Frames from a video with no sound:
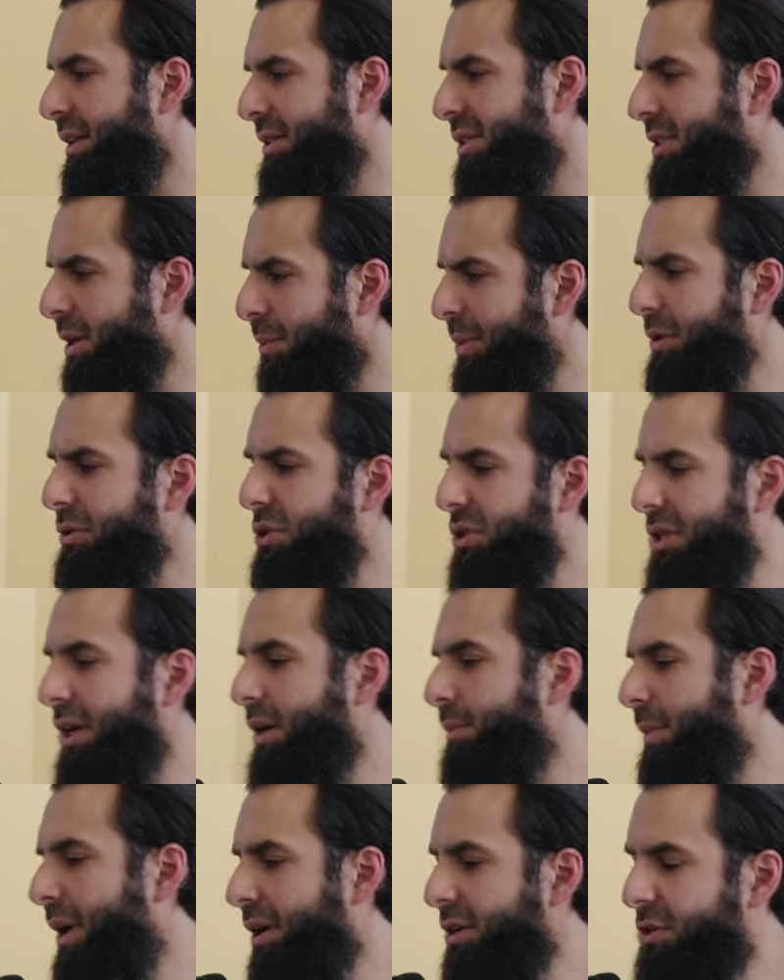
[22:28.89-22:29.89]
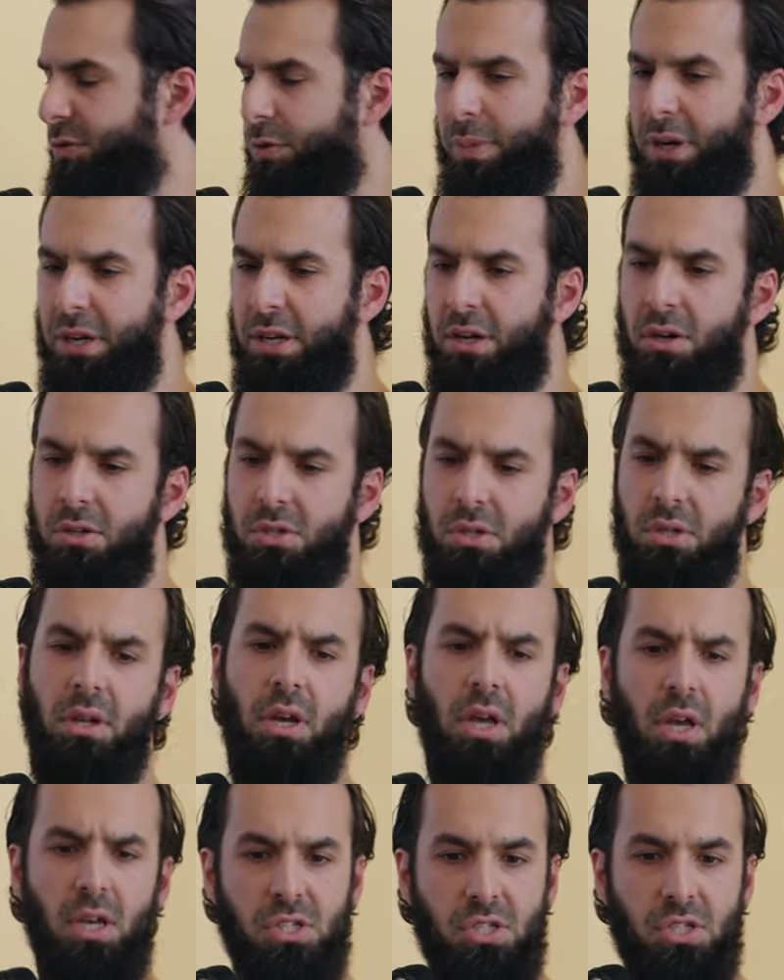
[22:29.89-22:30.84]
This is somebody who studied marriage for many years and